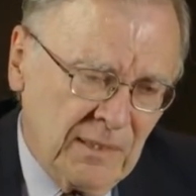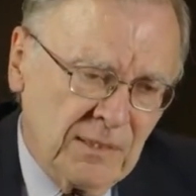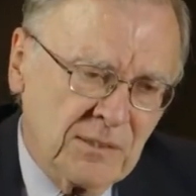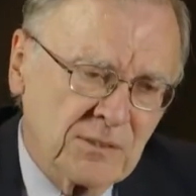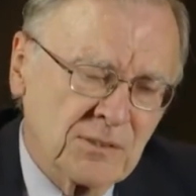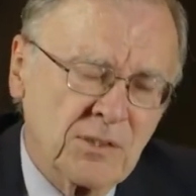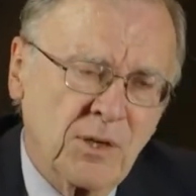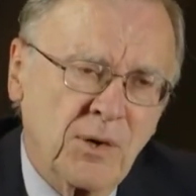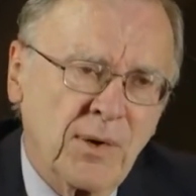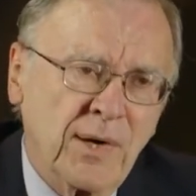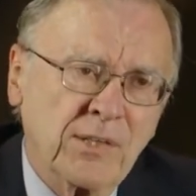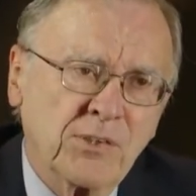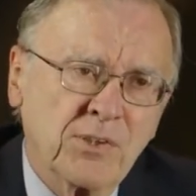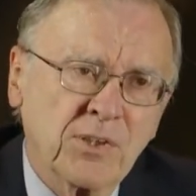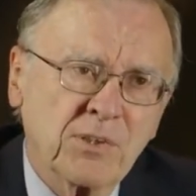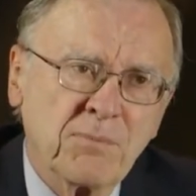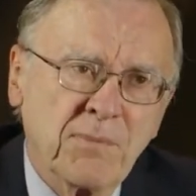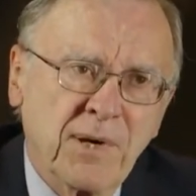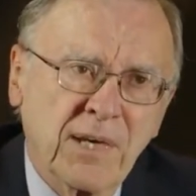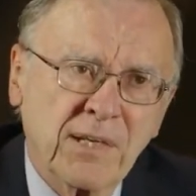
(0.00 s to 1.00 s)
So I
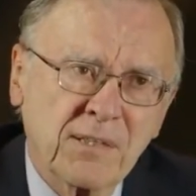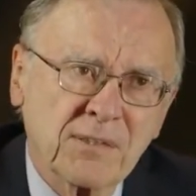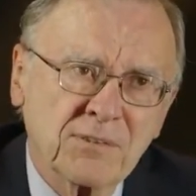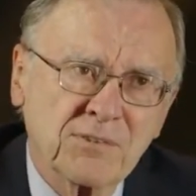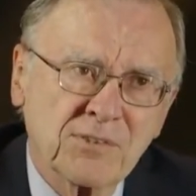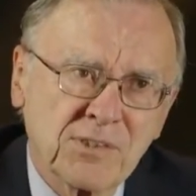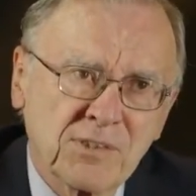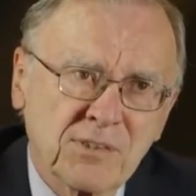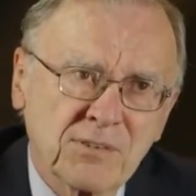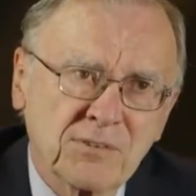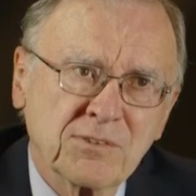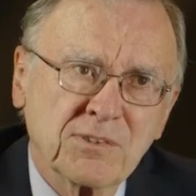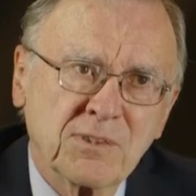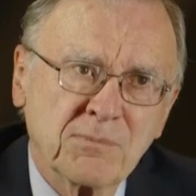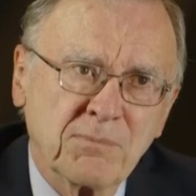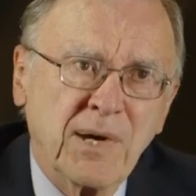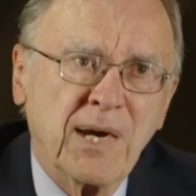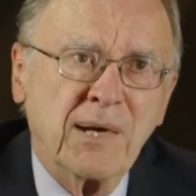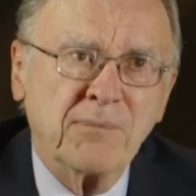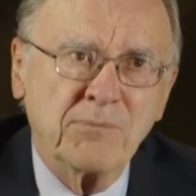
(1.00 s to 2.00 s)
took my concerns to
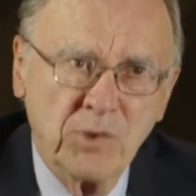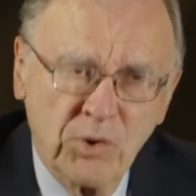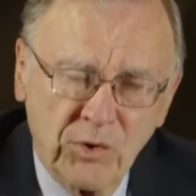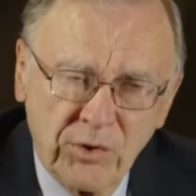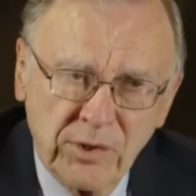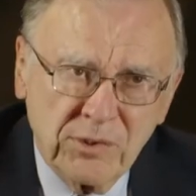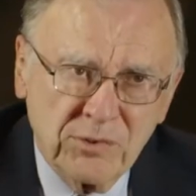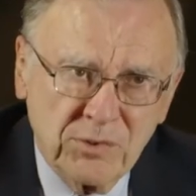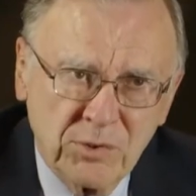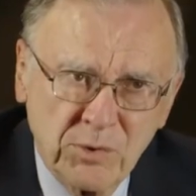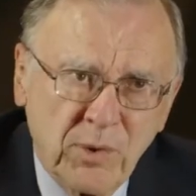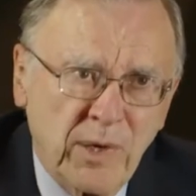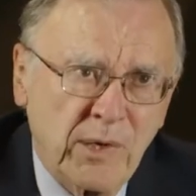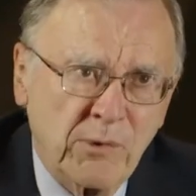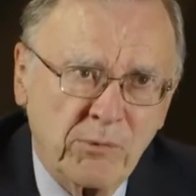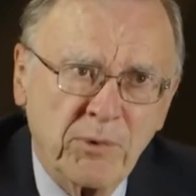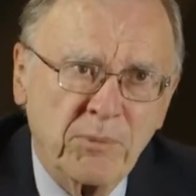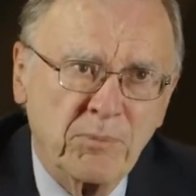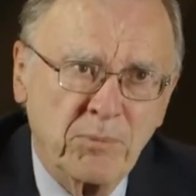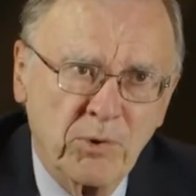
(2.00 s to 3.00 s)
Bob Noyce, who I
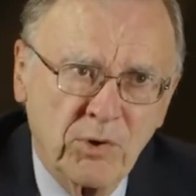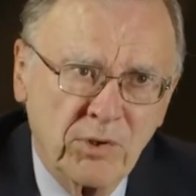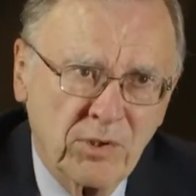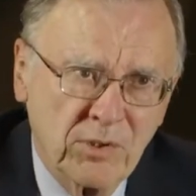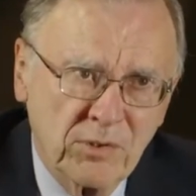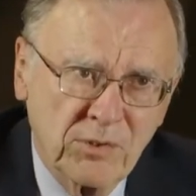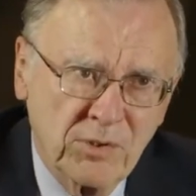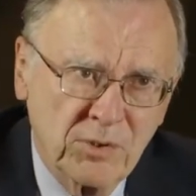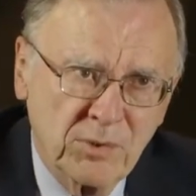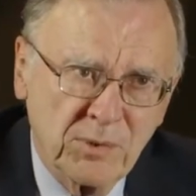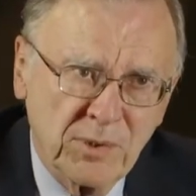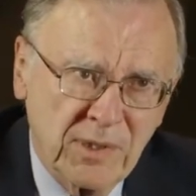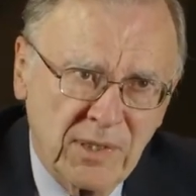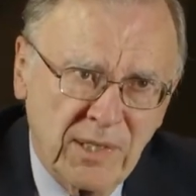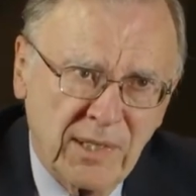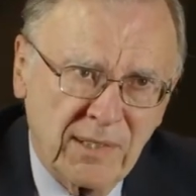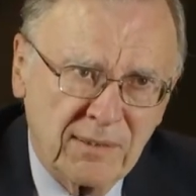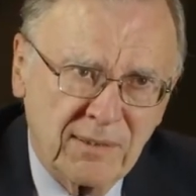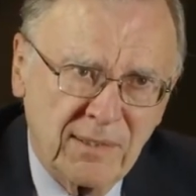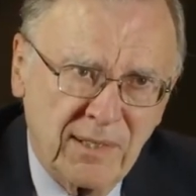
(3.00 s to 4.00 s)
reported to at
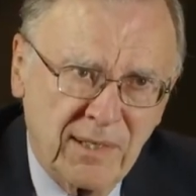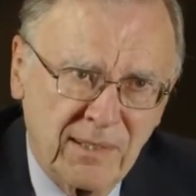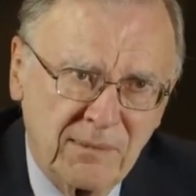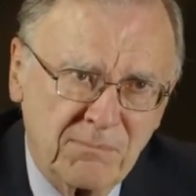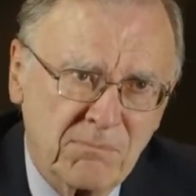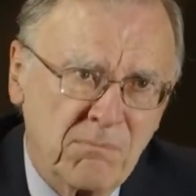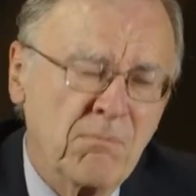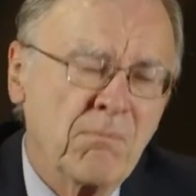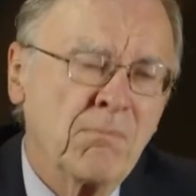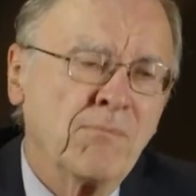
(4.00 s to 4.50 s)
that time,